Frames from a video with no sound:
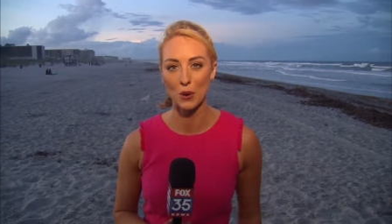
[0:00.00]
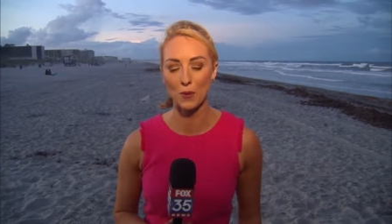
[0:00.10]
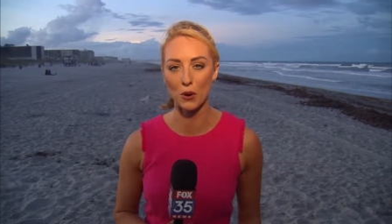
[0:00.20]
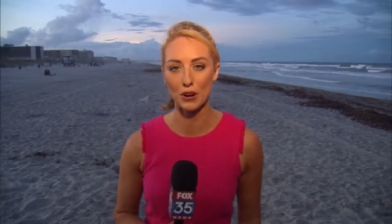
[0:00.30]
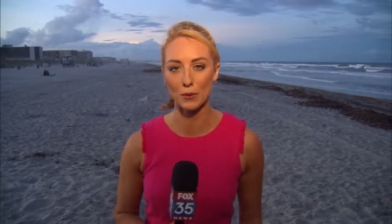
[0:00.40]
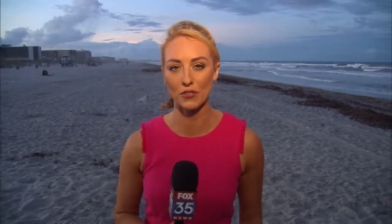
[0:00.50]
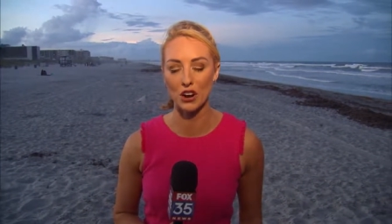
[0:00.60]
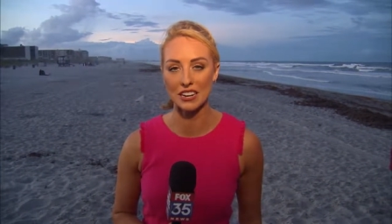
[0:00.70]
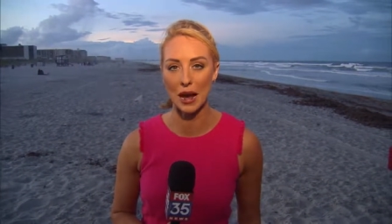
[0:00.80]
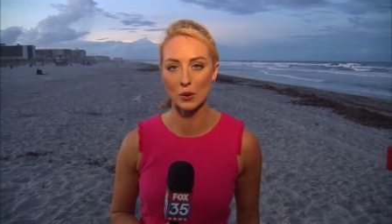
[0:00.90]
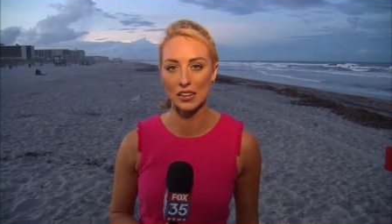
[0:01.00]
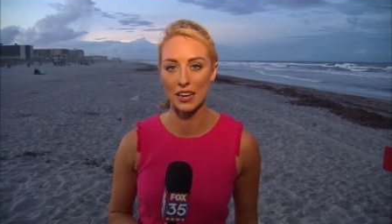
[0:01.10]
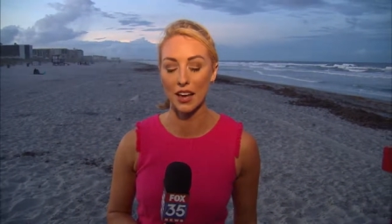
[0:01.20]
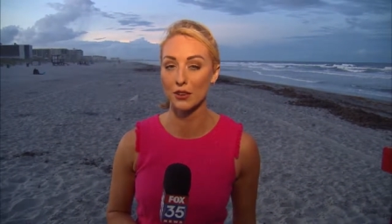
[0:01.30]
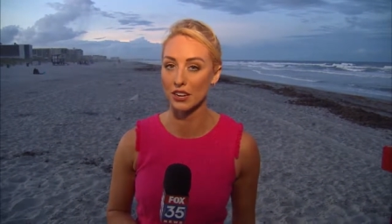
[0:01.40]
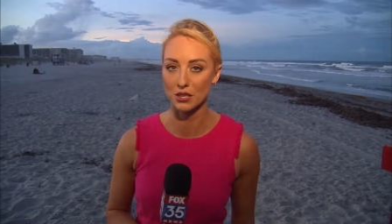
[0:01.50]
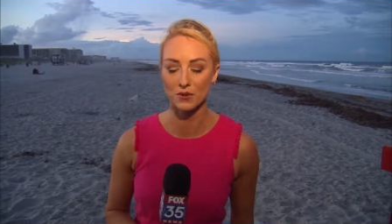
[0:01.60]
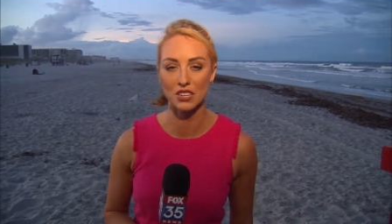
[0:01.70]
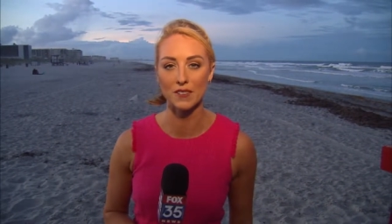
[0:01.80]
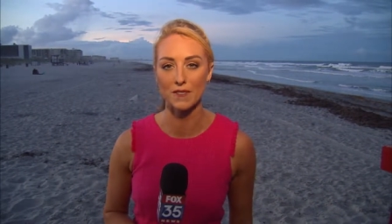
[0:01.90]
Reporting in Brevard County, Heather
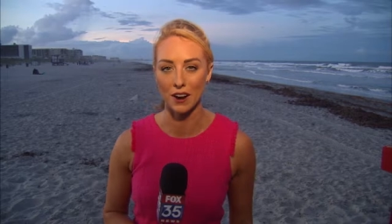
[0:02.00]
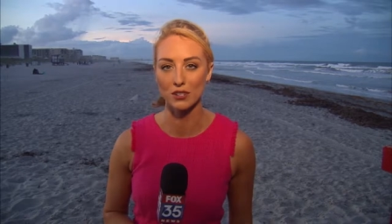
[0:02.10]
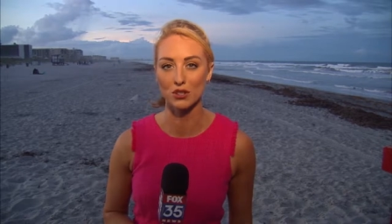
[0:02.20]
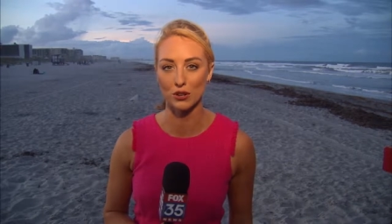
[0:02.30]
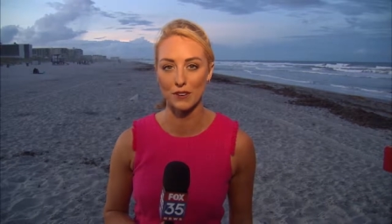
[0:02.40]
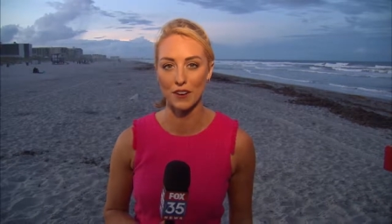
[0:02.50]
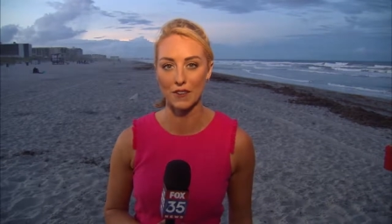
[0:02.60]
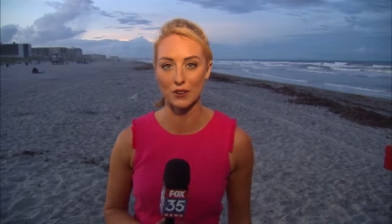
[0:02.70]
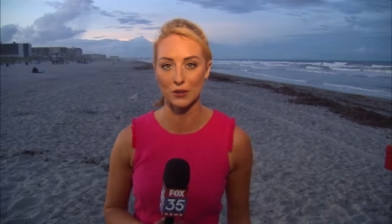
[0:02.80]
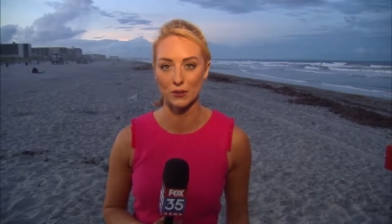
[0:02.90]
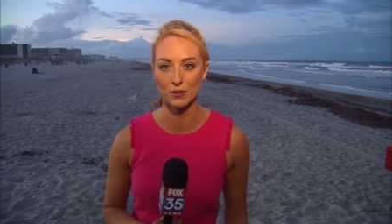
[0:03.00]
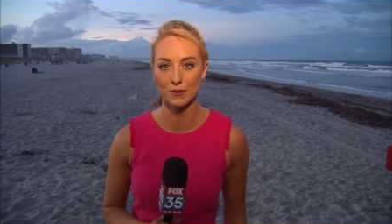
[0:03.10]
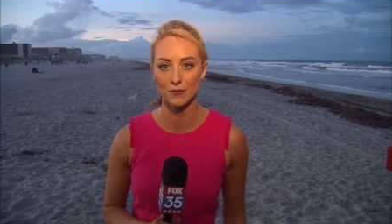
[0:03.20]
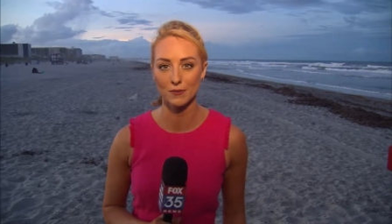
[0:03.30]
Gustafson, Fox 35 News.